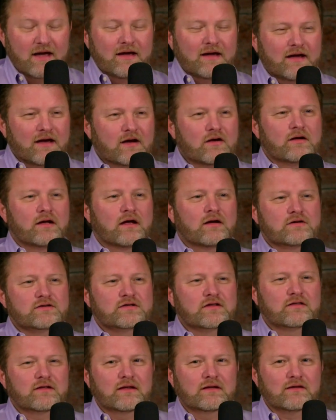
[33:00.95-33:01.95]
Here's
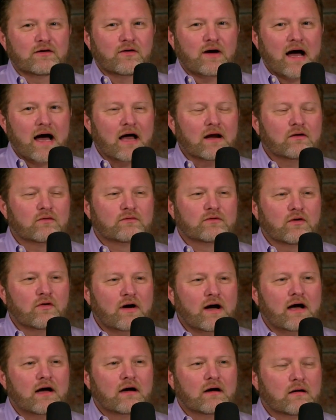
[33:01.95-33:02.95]
the thing, though. I don't know
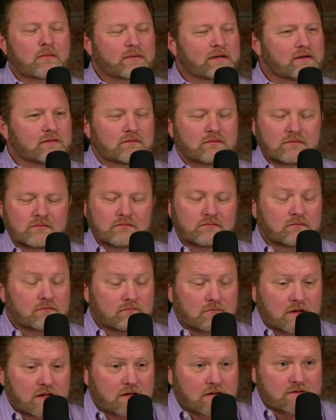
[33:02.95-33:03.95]
how,
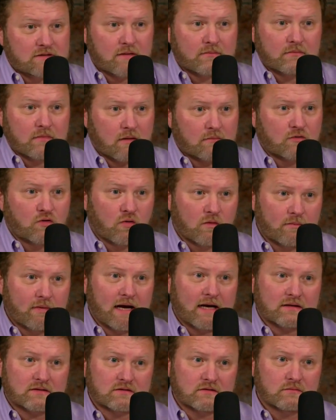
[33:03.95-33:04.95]
because I'm going
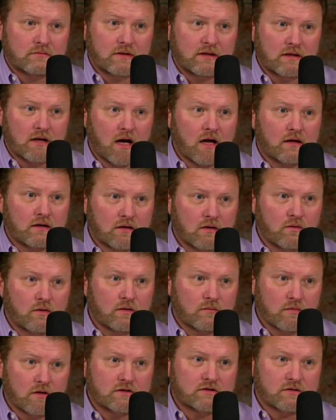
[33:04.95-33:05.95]
back to me not
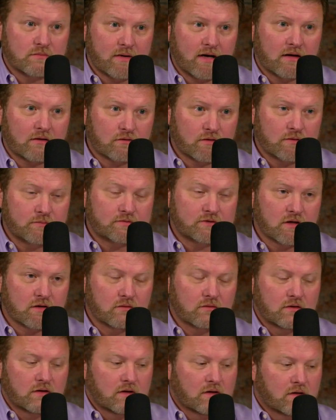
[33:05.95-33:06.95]
knowing much about
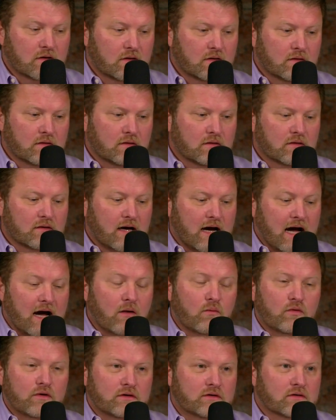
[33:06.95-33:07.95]
crypto.
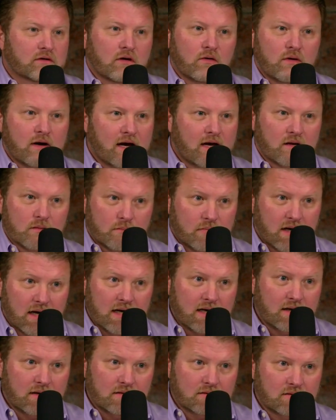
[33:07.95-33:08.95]
I wouldn't know how to
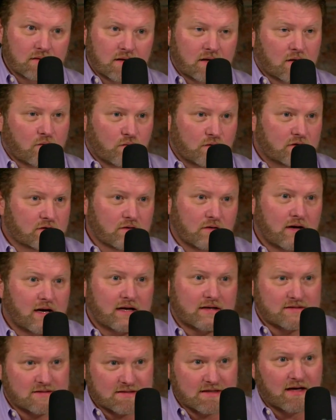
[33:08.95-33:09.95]
buy it, and I wouldn't know
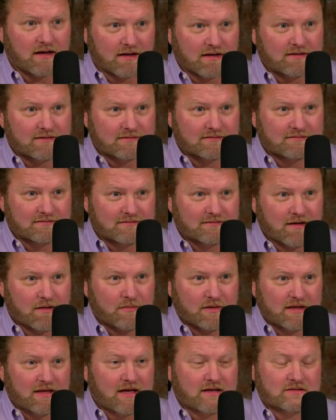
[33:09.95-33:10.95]
how to sell it.
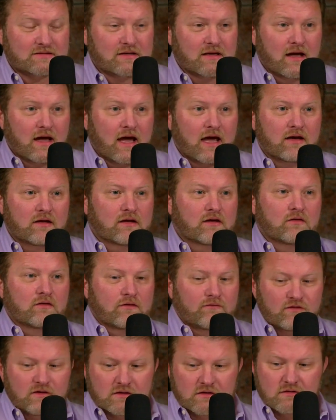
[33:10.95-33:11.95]
And then
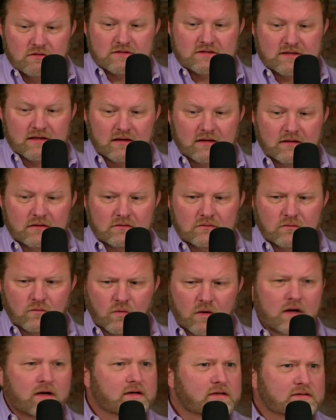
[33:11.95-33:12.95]
if you do sell it,
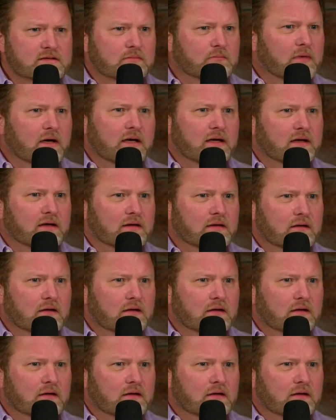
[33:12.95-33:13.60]
where is the money?